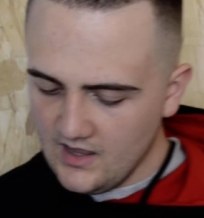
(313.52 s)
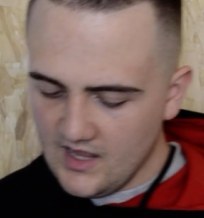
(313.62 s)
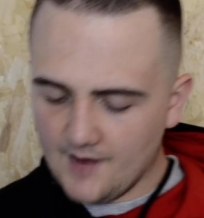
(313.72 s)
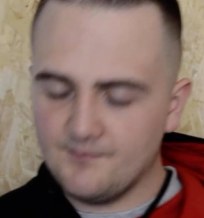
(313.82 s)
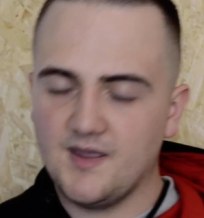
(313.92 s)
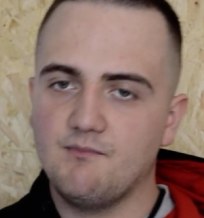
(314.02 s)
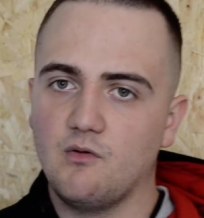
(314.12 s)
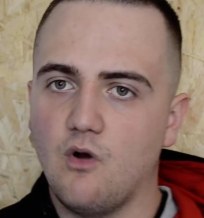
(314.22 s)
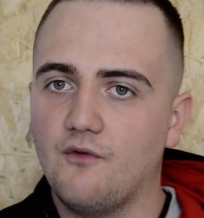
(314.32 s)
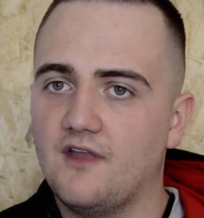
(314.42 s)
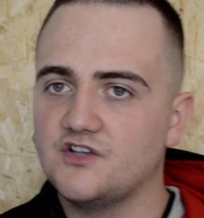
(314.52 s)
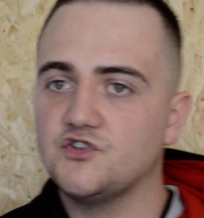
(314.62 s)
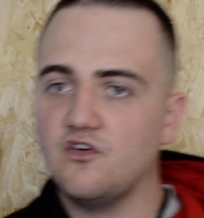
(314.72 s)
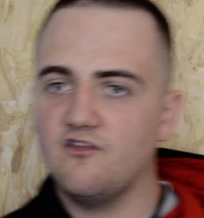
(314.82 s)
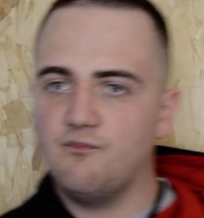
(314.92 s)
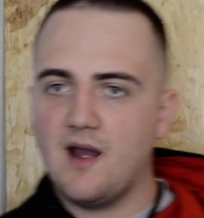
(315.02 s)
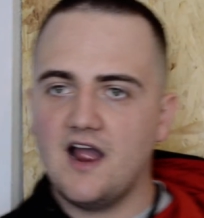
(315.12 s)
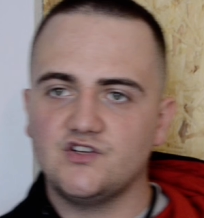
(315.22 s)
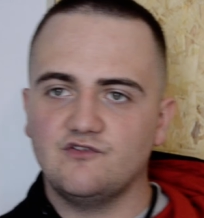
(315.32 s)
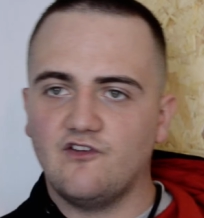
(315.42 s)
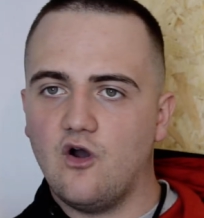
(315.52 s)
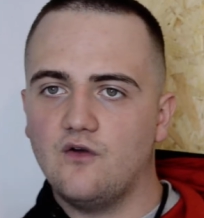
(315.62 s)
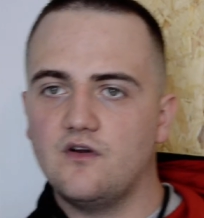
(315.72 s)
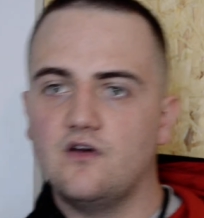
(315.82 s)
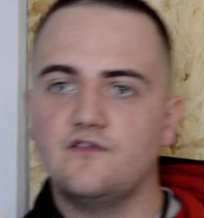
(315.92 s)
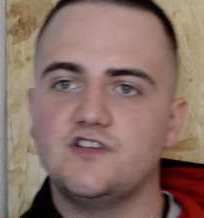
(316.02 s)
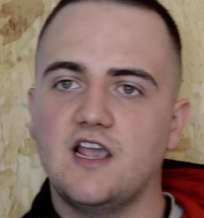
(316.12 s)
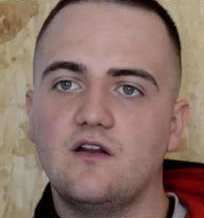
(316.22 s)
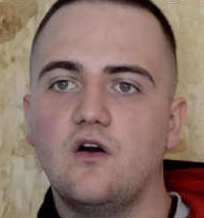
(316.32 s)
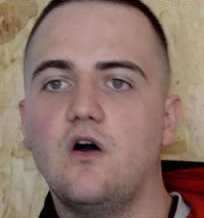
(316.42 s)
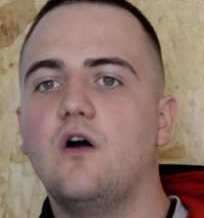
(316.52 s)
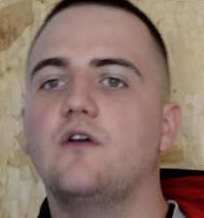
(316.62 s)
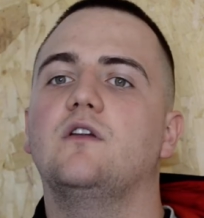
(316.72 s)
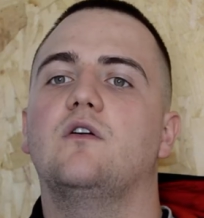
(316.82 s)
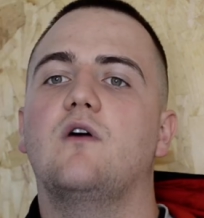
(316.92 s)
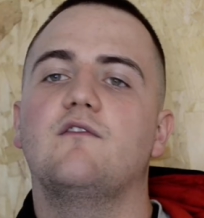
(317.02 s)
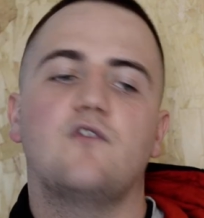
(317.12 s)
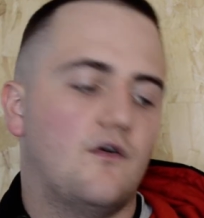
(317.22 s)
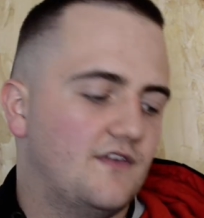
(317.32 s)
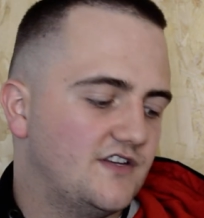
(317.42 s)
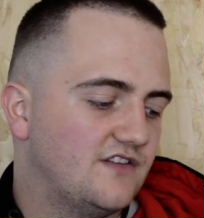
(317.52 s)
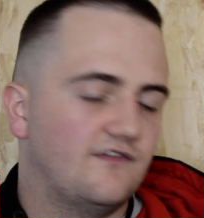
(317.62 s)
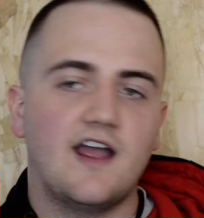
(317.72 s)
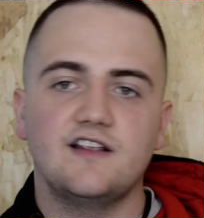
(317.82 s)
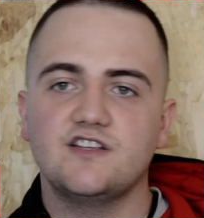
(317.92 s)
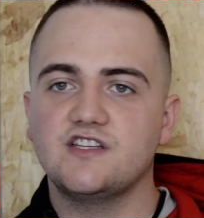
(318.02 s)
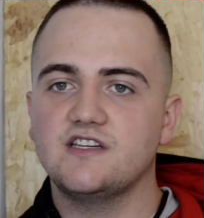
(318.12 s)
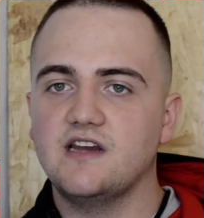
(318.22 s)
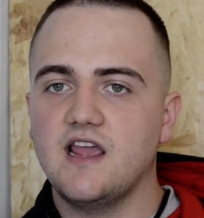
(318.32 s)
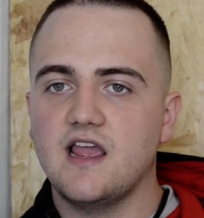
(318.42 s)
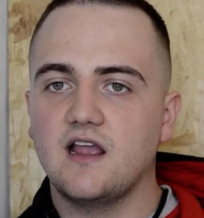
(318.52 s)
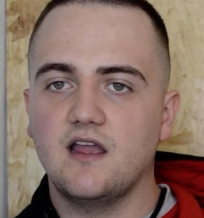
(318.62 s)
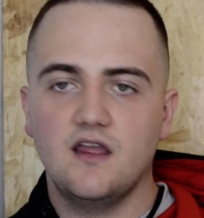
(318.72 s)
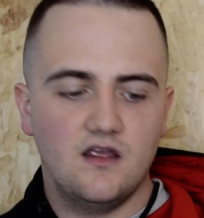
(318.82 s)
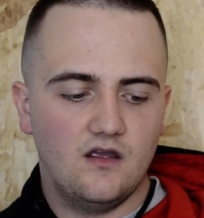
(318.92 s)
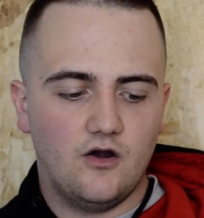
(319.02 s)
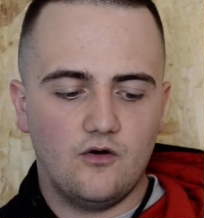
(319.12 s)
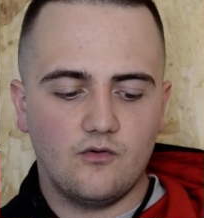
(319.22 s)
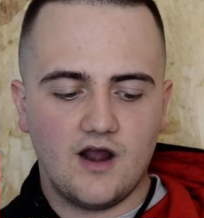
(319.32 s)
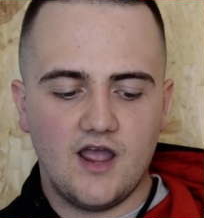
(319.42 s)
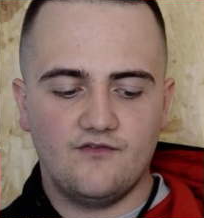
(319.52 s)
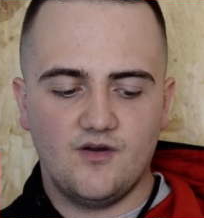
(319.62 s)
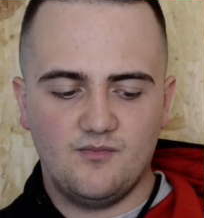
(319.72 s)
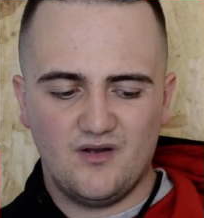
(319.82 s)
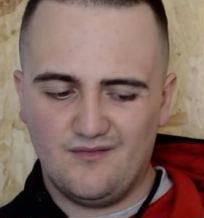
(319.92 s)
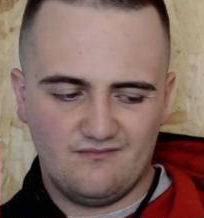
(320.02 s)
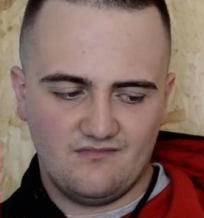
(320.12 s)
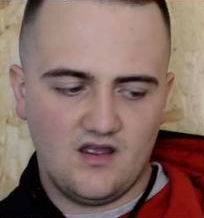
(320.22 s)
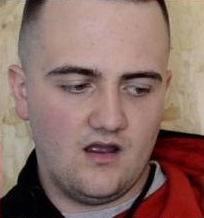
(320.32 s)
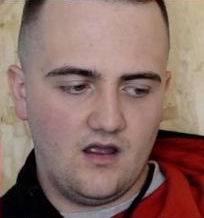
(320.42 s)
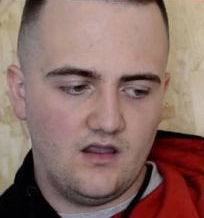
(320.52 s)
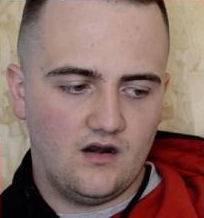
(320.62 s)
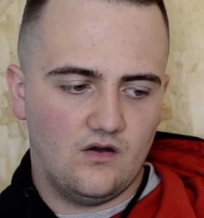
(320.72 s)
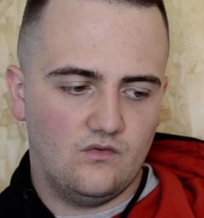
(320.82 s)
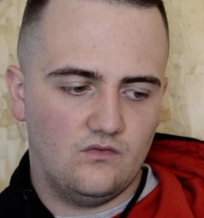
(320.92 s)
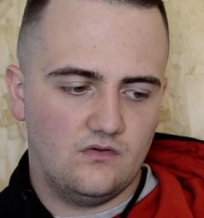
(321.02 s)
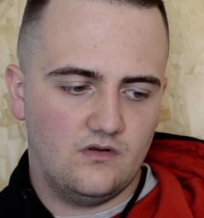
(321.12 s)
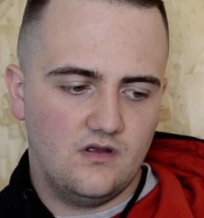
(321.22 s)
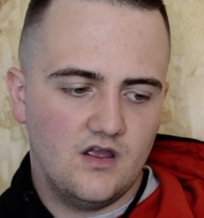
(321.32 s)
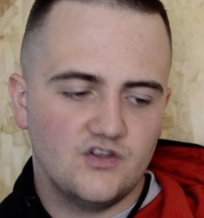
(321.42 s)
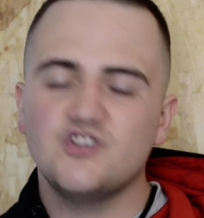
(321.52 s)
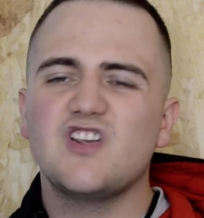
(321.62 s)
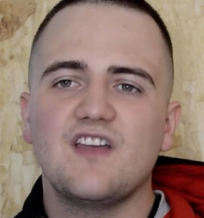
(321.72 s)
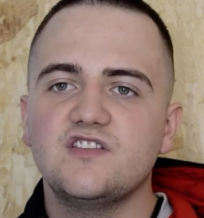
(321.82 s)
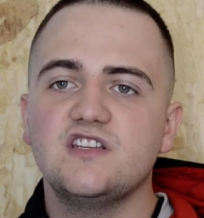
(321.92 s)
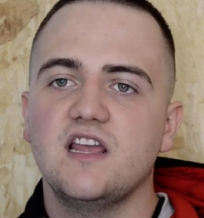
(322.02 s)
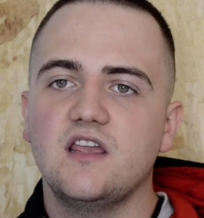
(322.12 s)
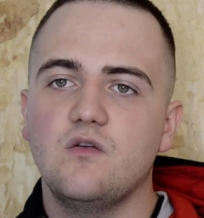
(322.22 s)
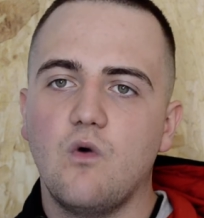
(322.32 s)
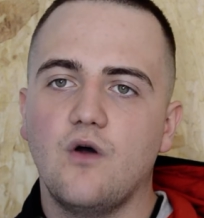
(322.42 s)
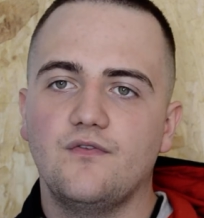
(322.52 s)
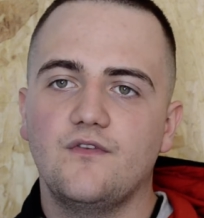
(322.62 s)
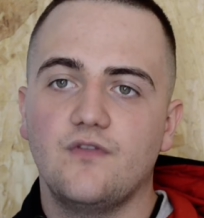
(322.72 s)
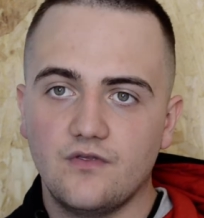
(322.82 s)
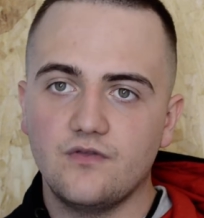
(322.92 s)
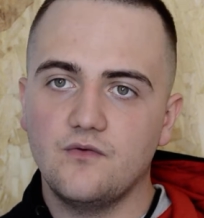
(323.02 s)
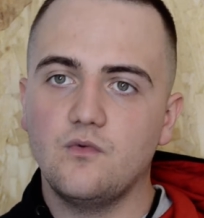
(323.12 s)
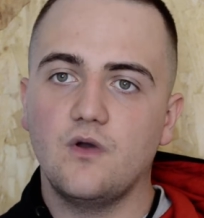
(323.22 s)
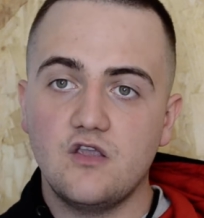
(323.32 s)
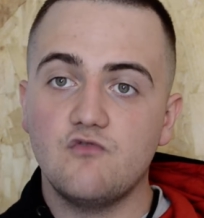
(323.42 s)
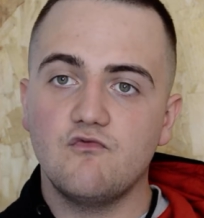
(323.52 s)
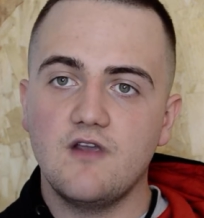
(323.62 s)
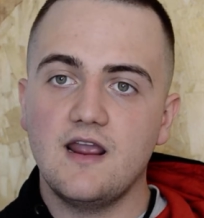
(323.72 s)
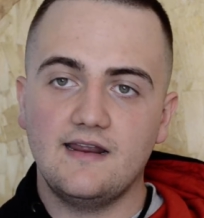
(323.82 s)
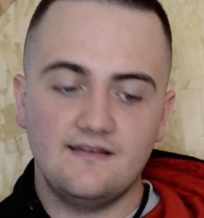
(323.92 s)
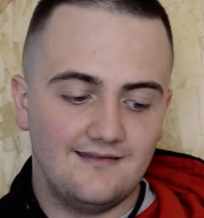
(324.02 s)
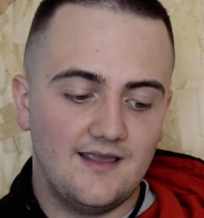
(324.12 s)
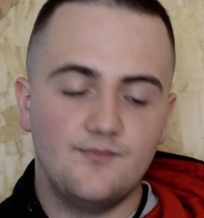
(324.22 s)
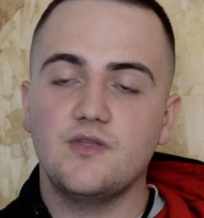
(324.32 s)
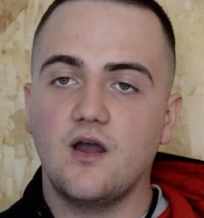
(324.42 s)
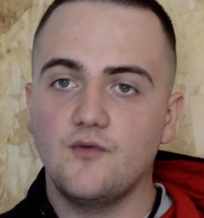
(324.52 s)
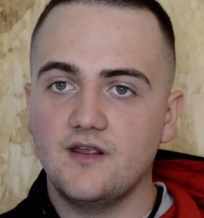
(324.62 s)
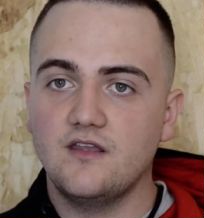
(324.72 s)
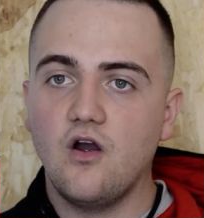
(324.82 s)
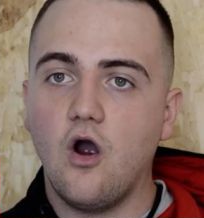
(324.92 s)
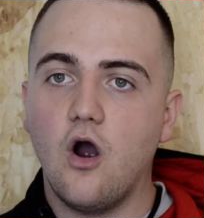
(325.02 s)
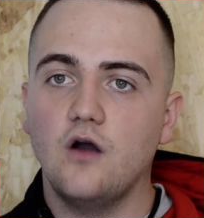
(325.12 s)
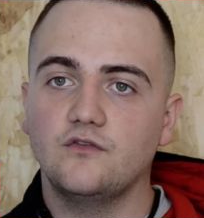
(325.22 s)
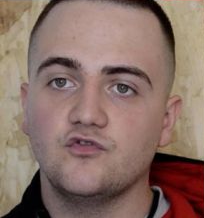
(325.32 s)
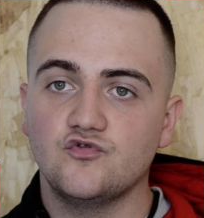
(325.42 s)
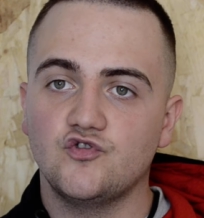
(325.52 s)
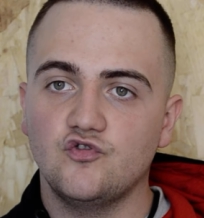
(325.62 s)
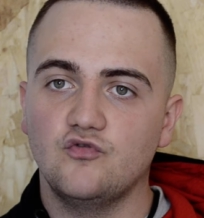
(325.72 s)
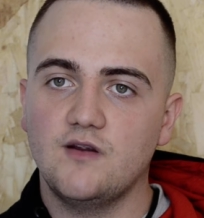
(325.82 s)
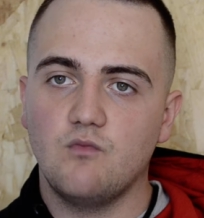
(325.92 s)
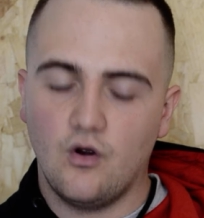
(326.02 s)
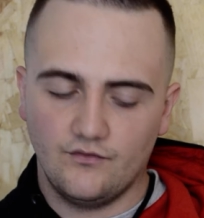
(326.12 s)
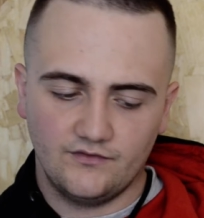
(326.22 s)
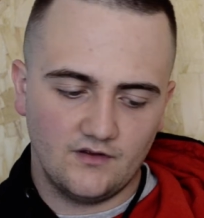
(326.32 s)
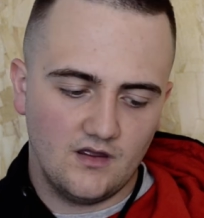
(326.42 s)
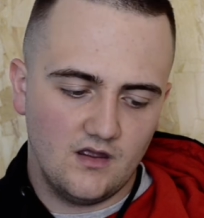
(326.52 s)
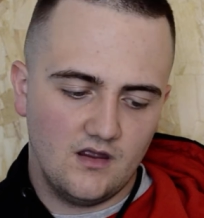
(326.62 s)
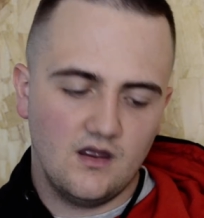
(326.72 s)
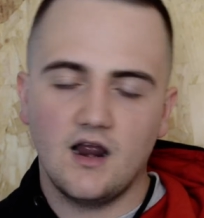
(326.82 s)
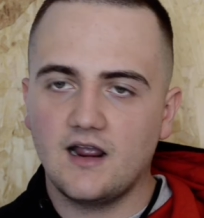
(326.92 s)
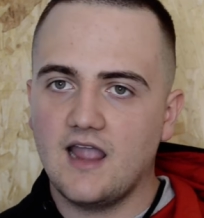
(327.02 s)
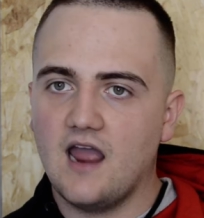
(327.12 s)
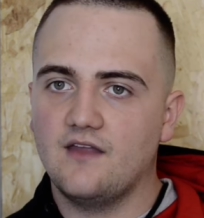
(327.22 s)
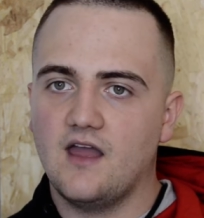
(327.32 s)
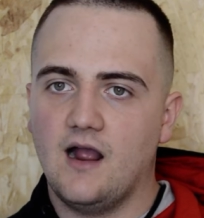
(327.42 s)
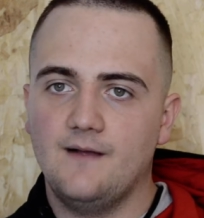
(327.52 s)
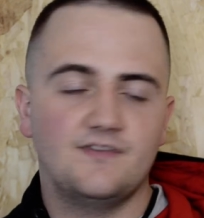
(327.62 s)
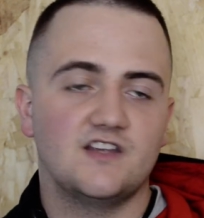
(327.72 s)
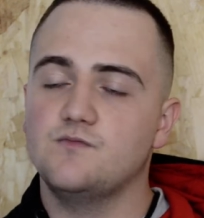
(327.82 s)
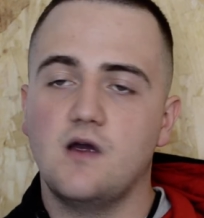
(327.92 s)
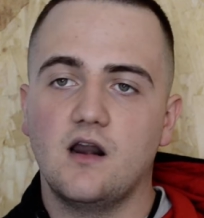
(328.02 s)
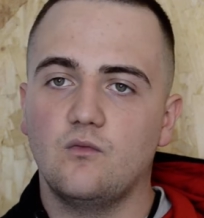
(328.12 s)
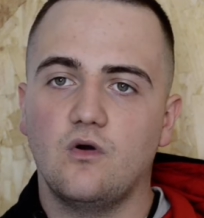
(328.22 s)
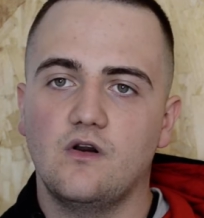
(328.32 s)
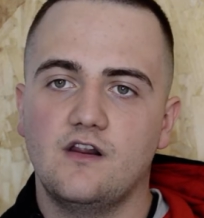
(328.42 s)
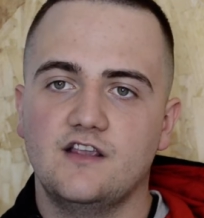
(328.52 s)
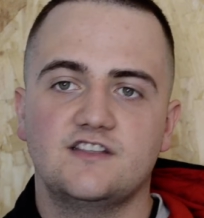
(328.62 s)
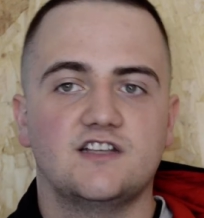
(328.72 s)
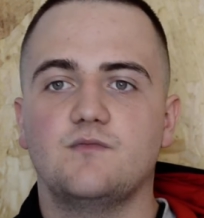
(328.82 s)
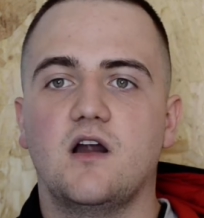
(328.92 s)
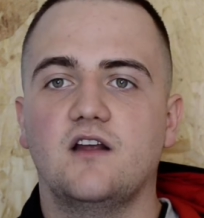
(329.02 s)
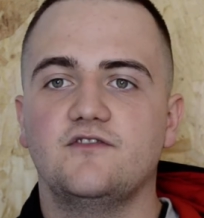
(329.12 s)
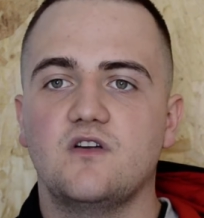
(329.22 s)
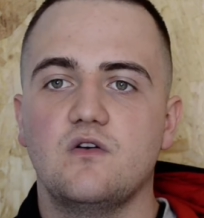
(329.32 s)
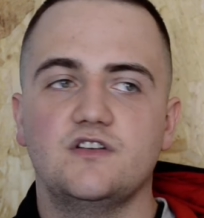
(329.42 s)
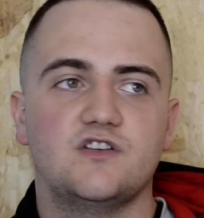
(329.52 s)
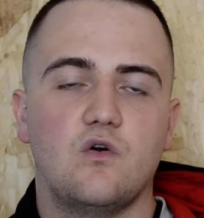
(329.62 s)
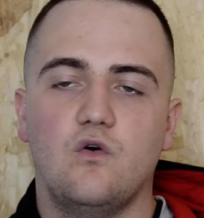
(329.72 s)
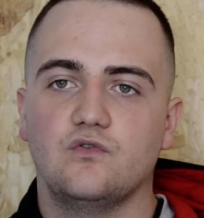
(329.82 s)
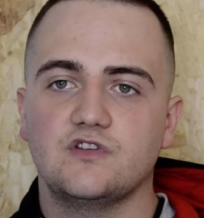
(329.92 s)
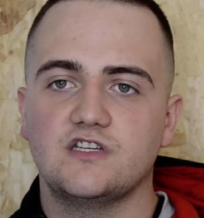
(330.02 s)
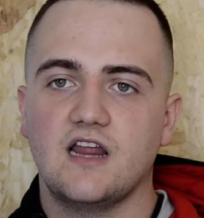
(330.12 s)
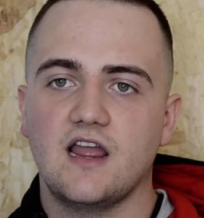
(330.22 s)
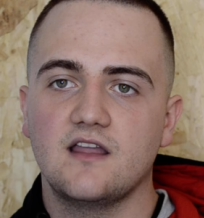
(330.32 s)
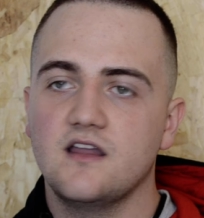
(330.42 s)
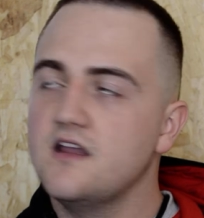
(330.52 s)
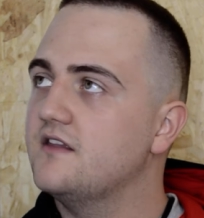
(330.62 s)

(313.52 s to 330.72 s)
And people want that sort of badge of honor of saying, oh, you know, I've got this advanced snake or whatever. But you know, just get the snake you want, the one you really deep down in your heart you truly want, and get that. Doesn't matter what it is. Doesn't matter if it's a corn snake.